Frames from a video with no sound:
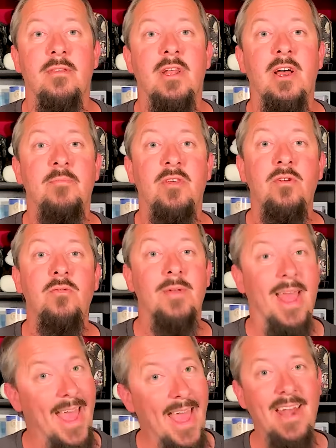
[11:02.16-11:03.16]
it helps you
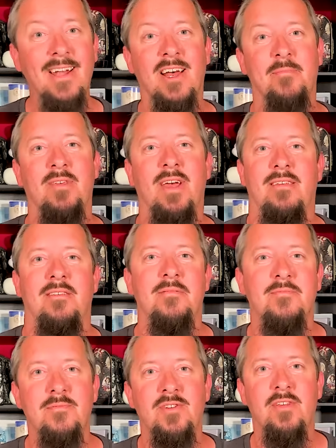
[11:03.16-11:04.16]
and it helps us,
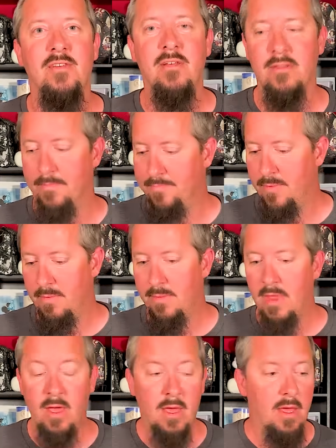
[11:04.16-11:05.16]
which is awesome.
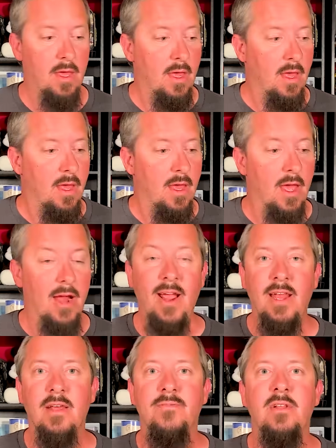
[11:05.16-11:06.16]
All
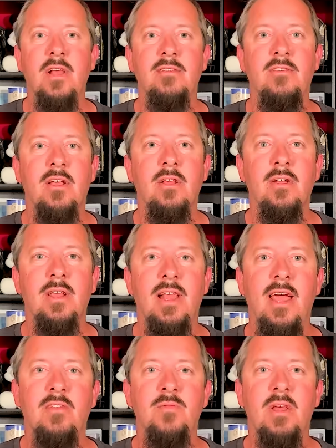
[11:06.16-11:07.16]
right, if you'd like to take a look at
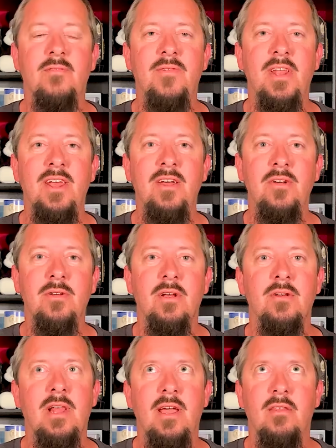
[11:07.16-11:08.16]
last week's video, or
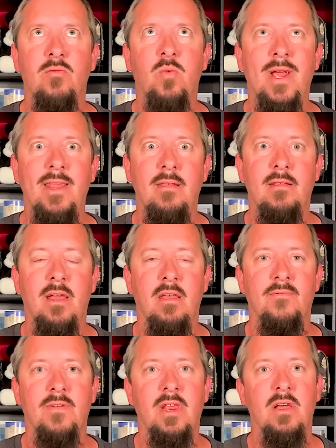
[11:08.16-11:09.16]
last Wednesday's
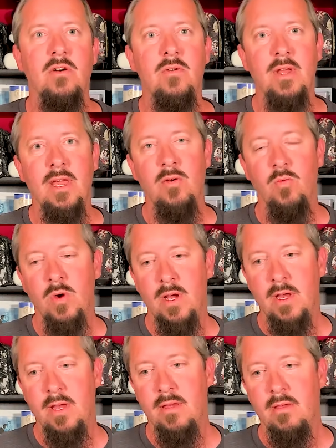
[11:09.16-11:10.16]
video, it
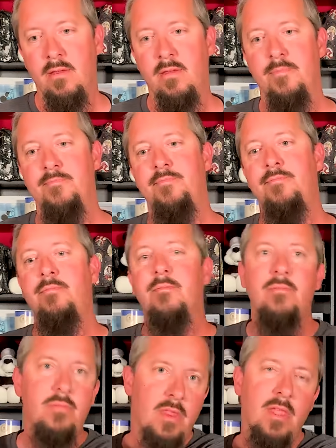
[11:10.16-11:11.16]
was
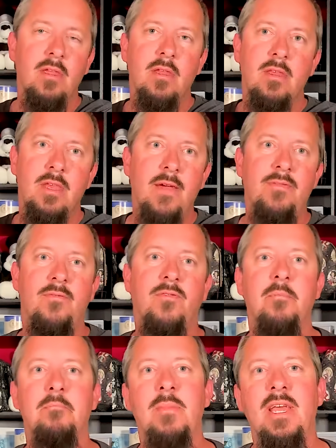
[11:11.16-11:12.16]
gifts
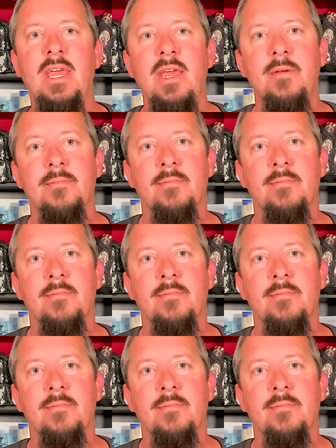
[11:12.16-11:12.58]
from Mickey.